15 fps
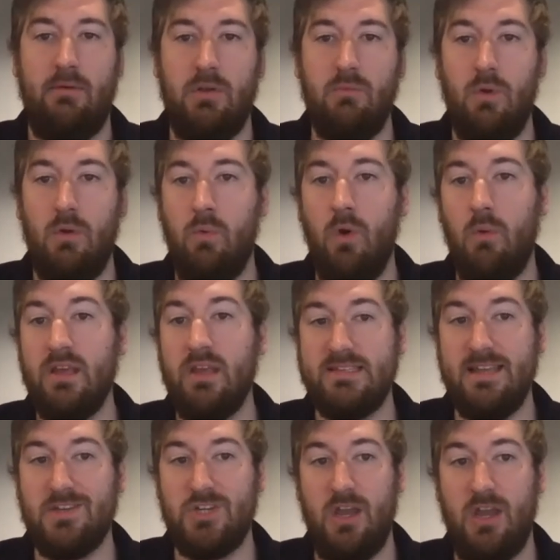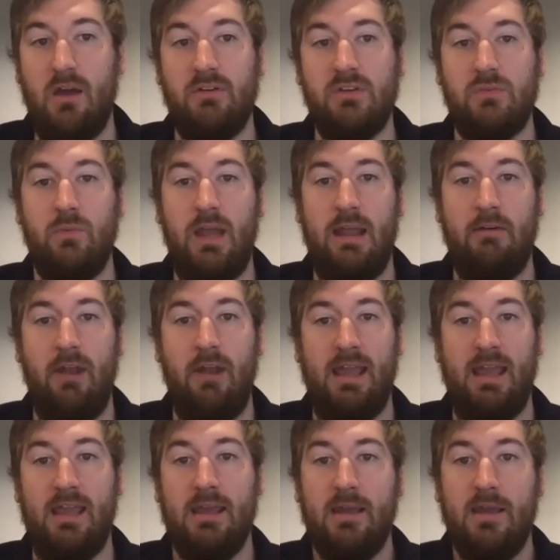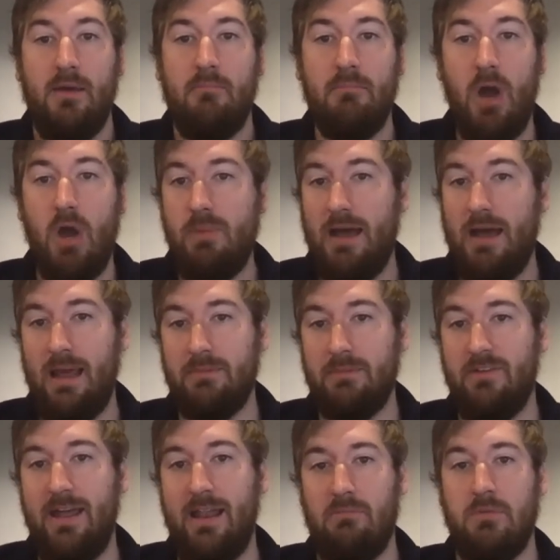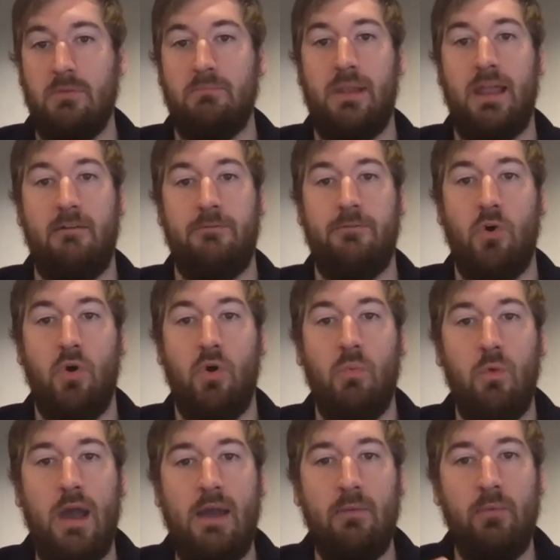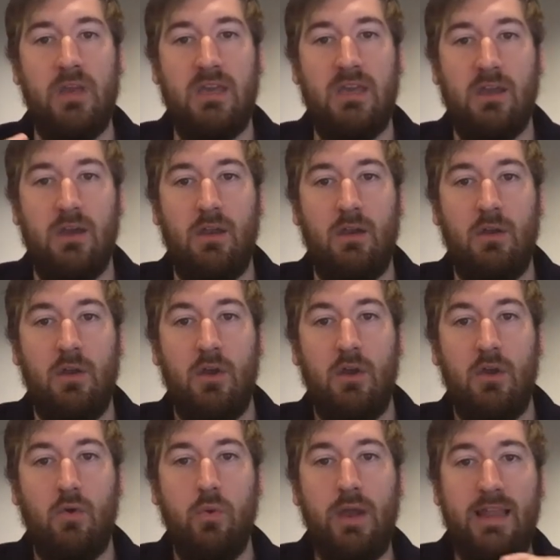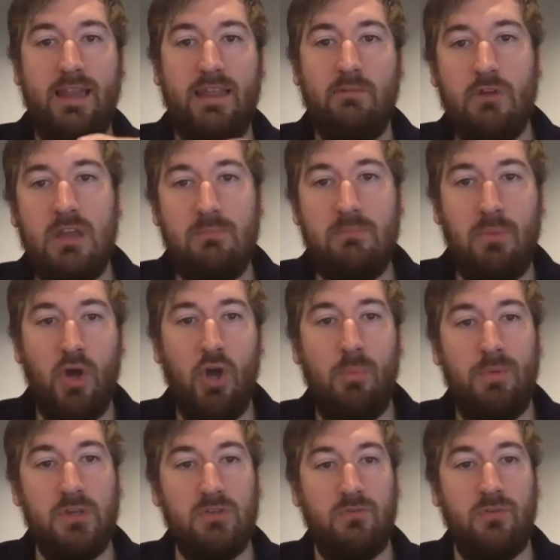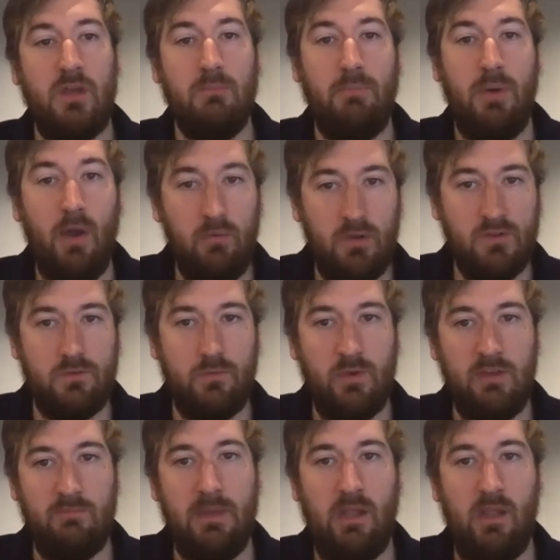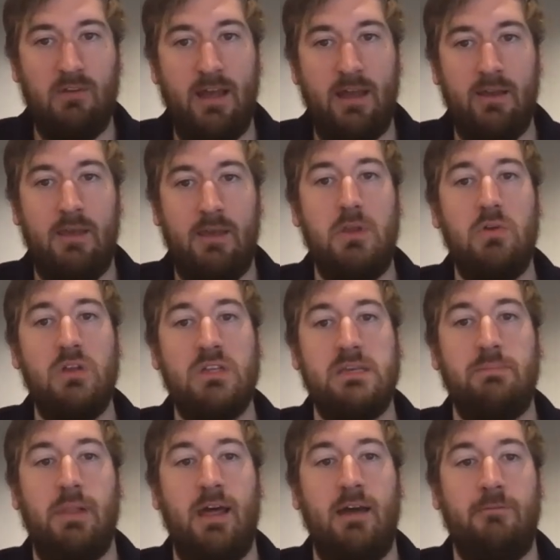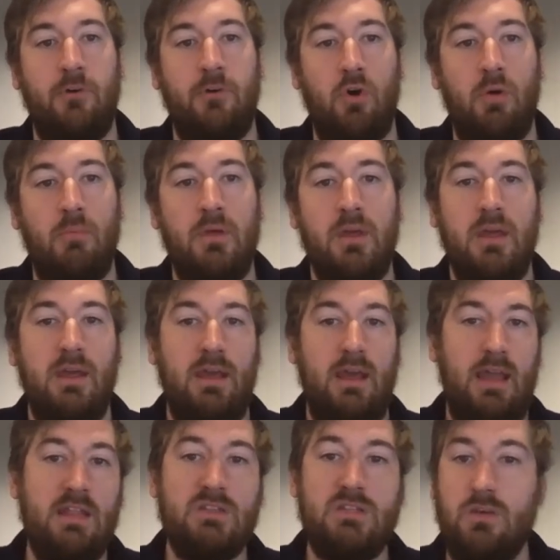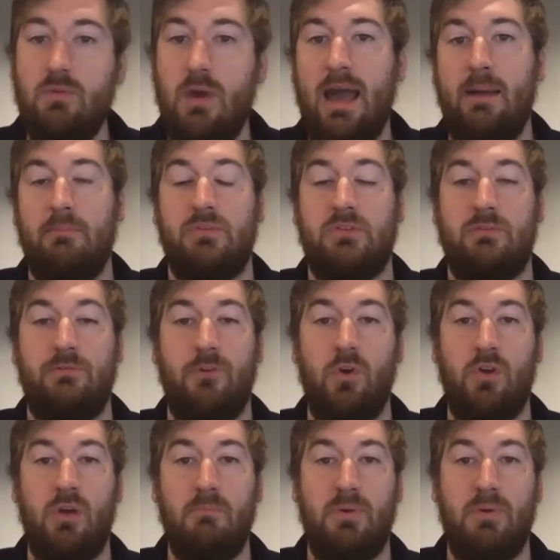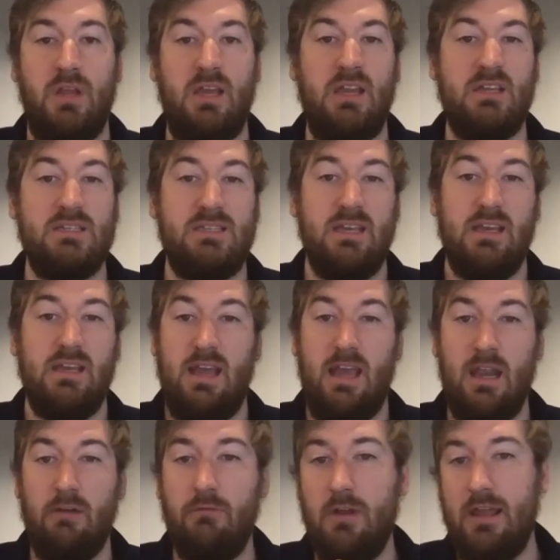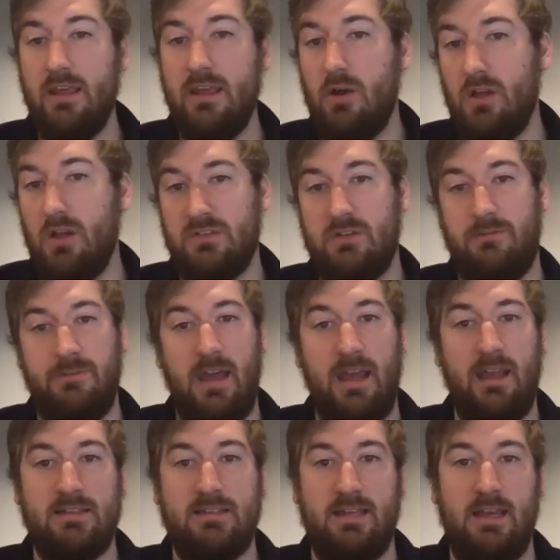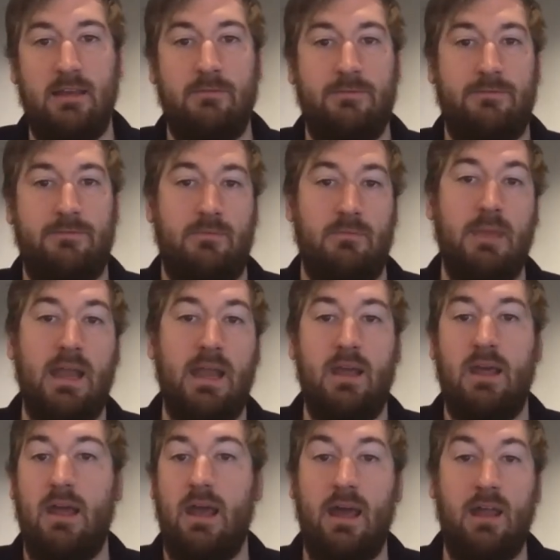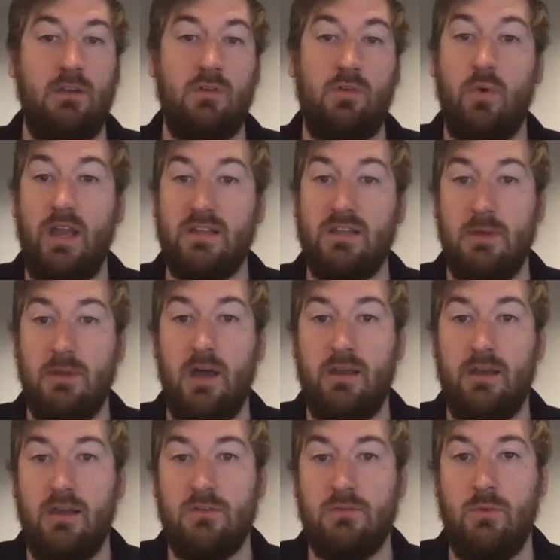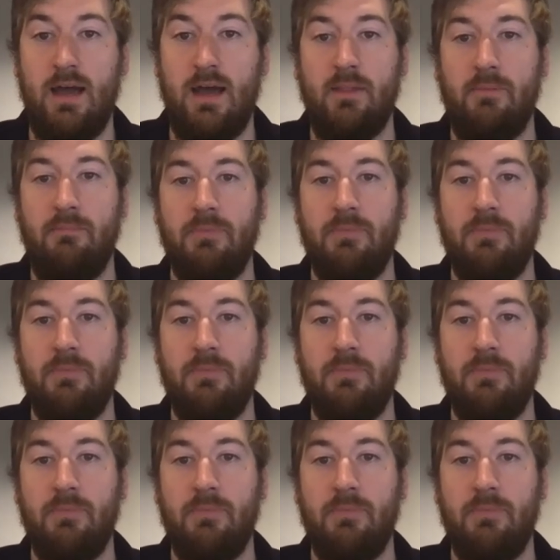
And what we essentially are is we're a mobile app development platform where we can quickly repurpose the components we've built of our community platform into apps for companies in a really cost-effective manner and quick to market as well.